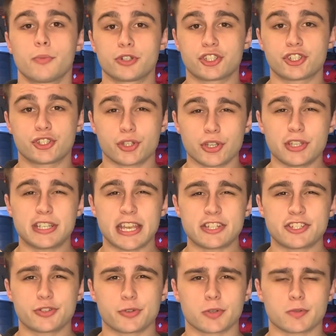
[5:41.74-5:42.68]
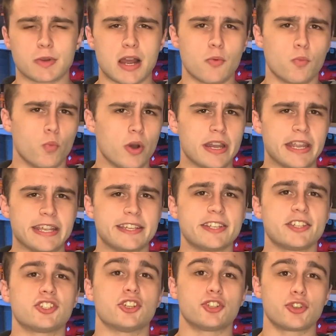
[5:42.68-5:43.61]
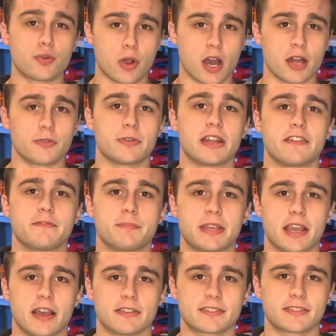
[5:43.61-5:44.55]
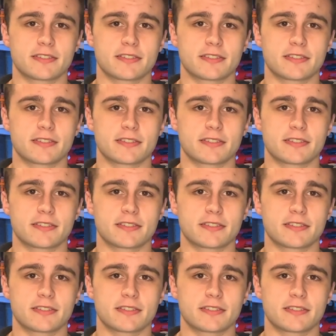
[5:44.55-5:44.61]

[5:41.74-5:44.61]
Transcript: should get you around 180 to 200 FPS.